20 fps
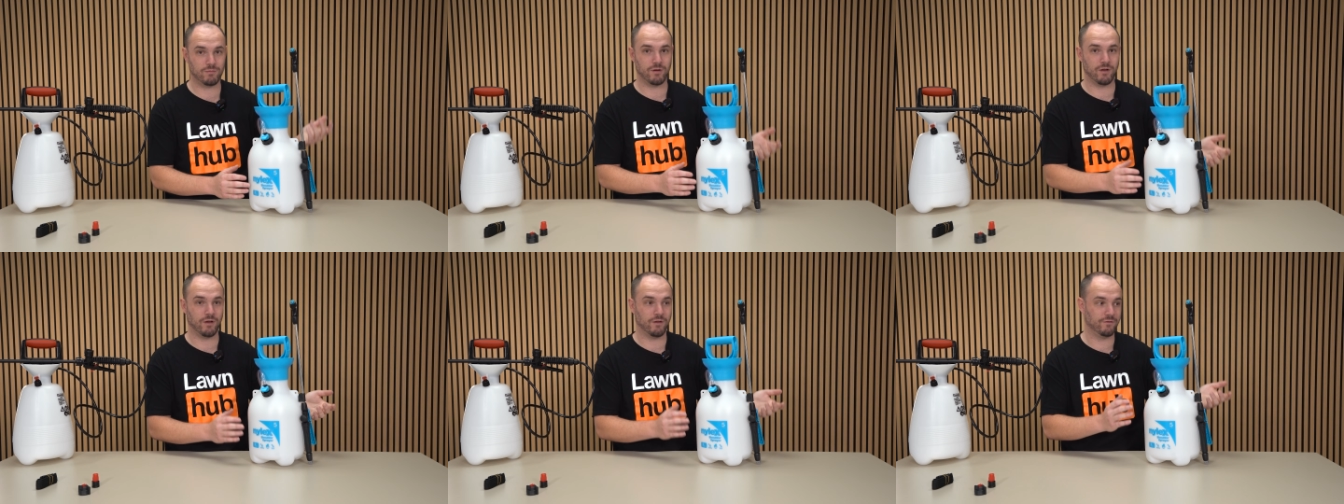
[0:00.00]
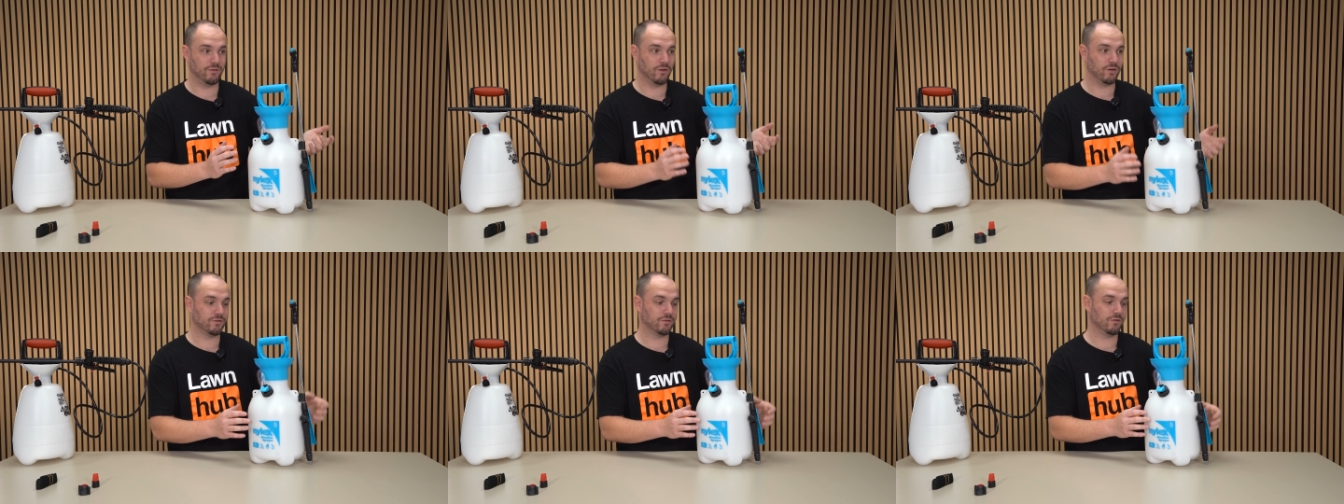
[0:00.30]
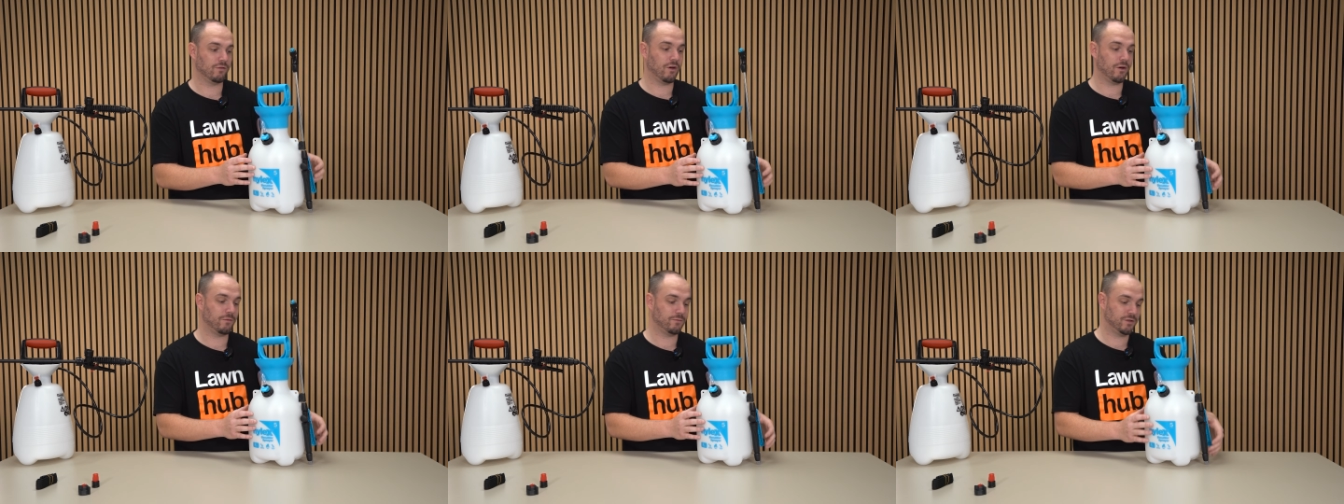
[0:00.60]
of
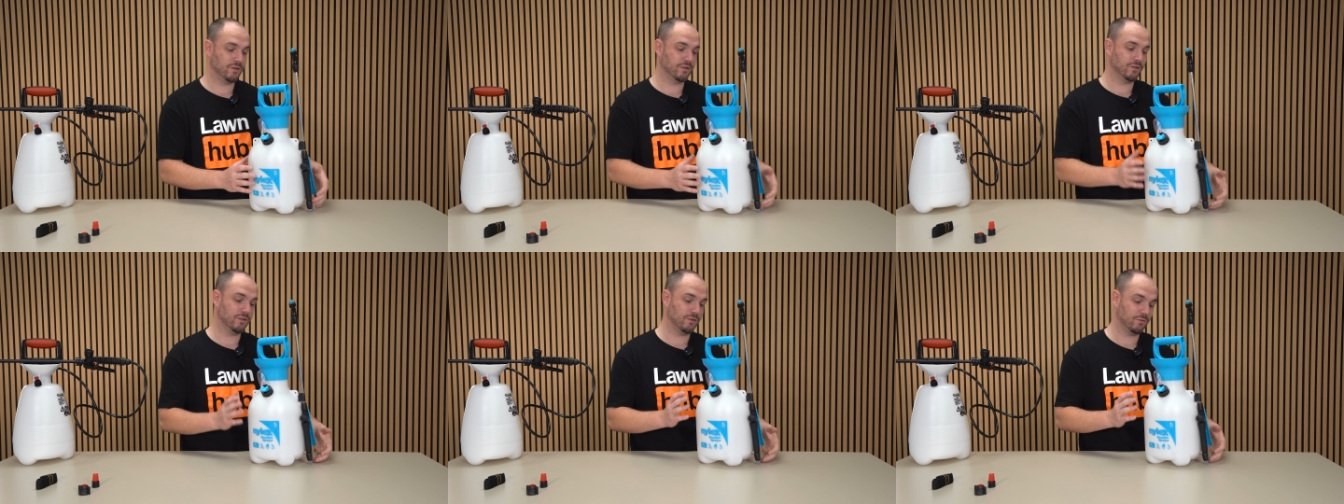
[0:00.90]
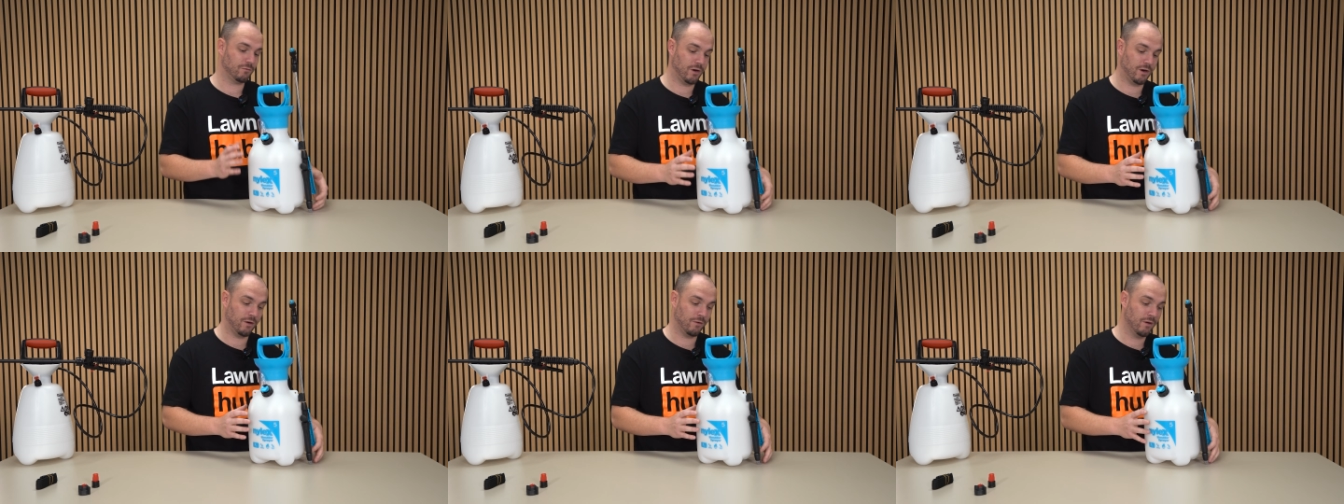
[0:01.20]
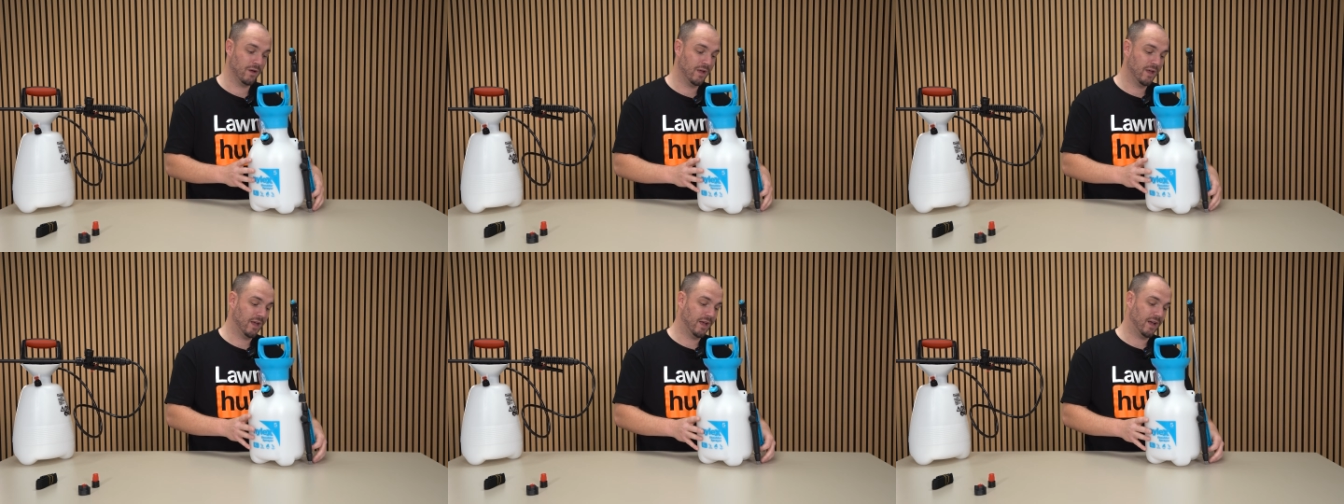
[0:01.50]
nozzle options as well.
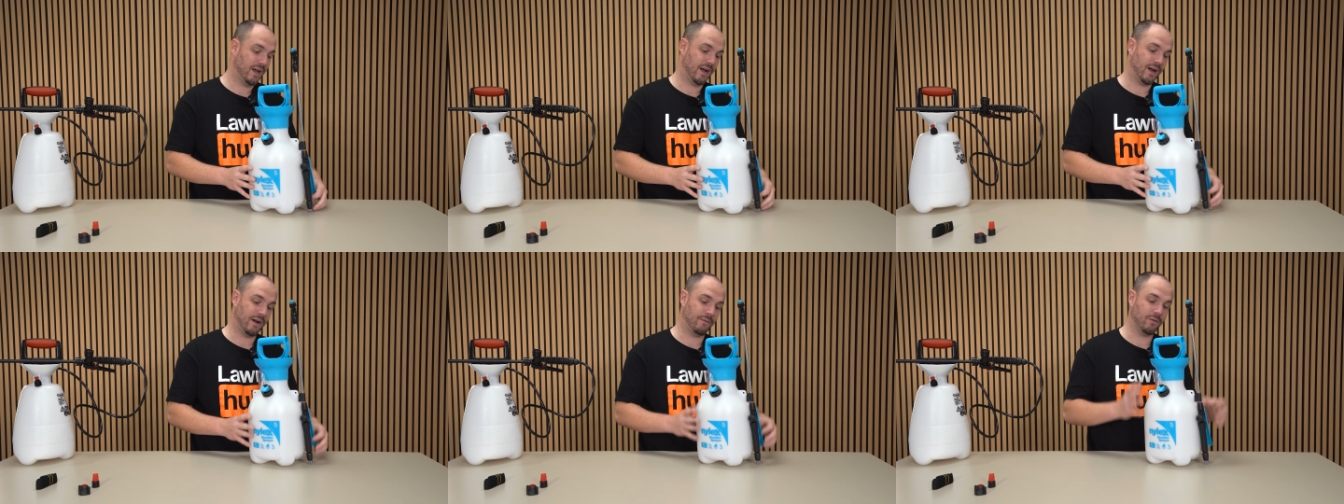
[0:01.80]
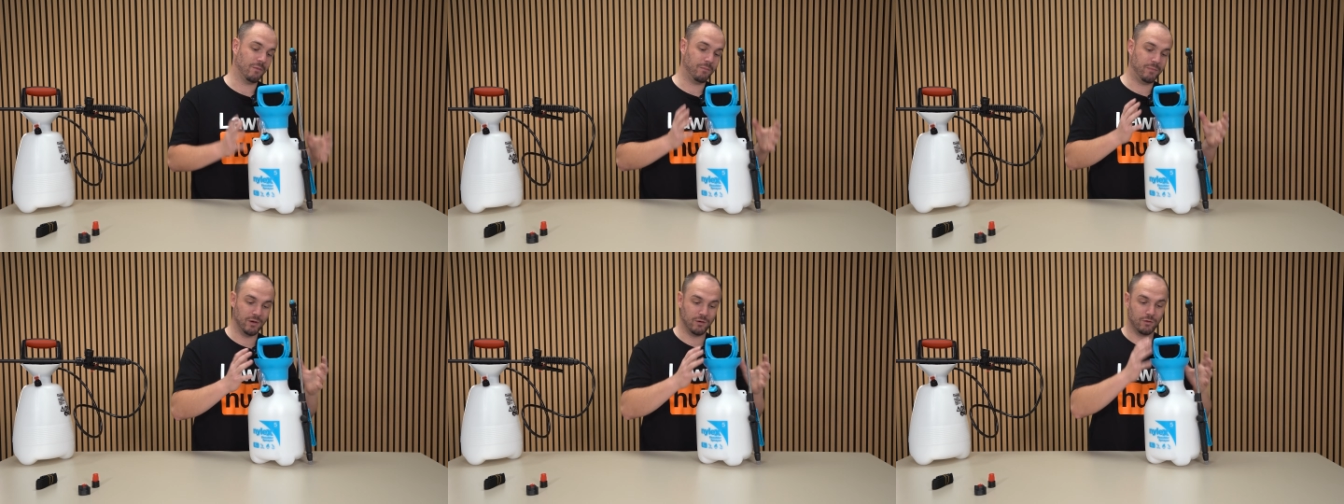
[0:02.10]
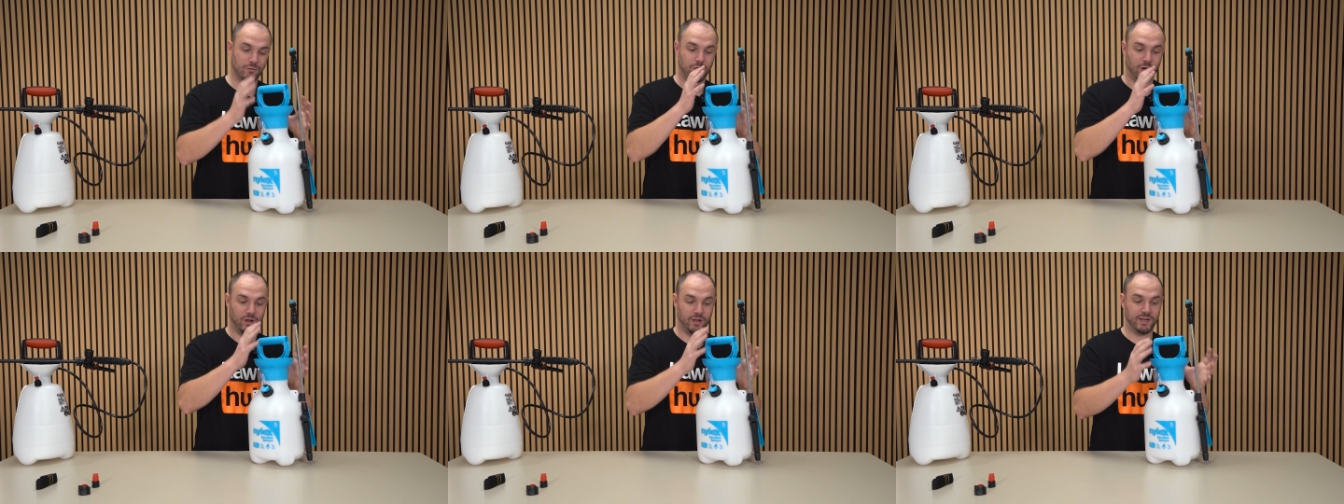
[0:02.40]
The
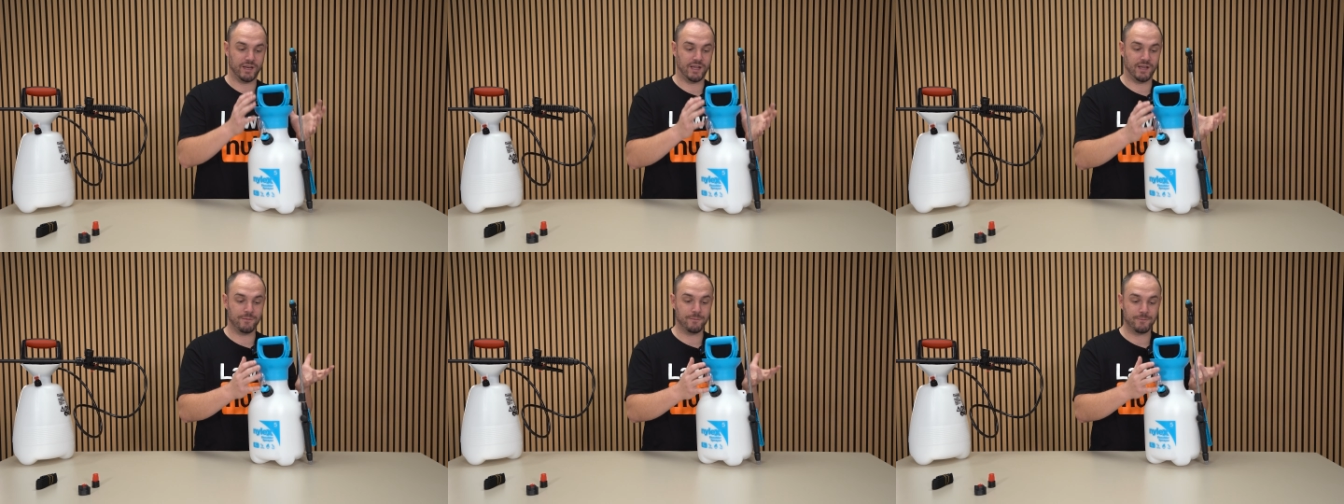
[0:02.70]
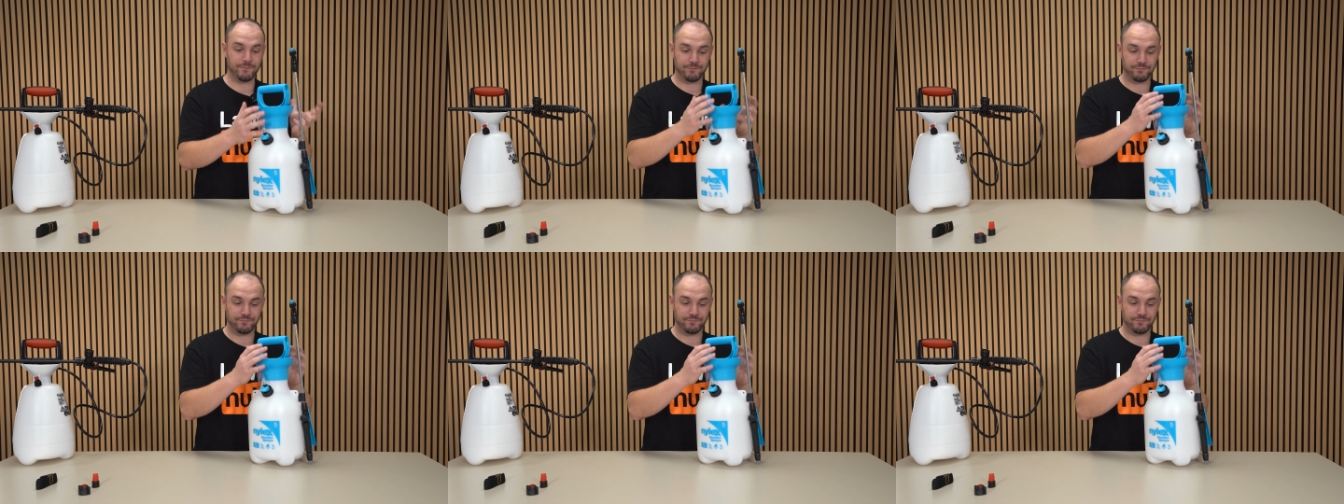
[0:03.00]
build quality